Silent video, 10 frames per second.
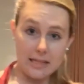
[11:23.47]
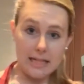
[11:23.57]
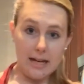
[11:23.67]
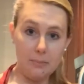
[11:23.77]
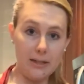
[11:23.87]

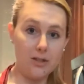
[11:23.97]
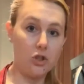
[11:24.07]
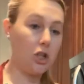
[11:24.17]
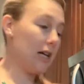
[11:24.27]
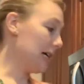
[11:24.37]
step
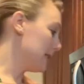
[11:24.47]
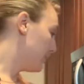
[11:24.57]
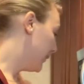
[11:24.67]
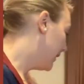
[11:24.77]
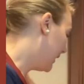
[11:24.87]
is
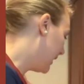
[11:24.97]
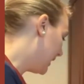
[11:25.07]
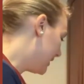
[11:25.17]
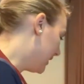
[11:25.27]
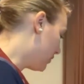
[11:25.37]
just putting
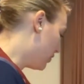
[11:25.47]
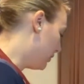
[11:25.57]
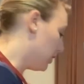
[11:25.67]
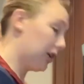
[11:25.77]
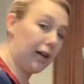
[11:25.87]
it into
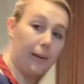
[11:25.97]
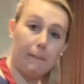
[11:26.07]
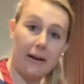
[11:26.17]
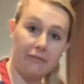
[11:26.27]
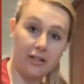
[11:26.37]
your
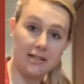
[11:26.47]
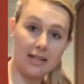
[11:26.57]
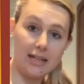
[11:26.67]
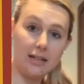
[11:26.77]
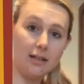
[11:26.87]
muffin
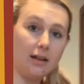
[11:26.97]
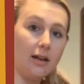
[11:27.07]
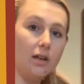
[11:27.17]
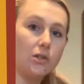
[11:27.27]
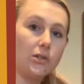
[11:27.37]
tin.
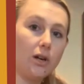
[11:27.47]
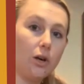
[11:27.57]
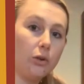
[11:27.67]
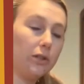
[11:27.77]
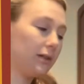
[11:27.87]

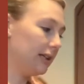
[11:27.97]
So you can